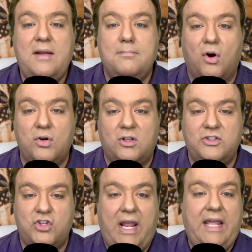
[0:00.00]
Myrtle
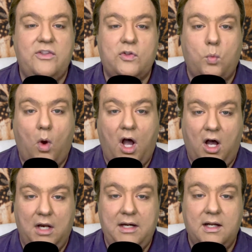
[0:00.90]
J.
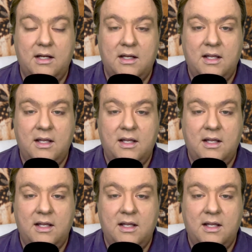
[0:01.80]
Swan.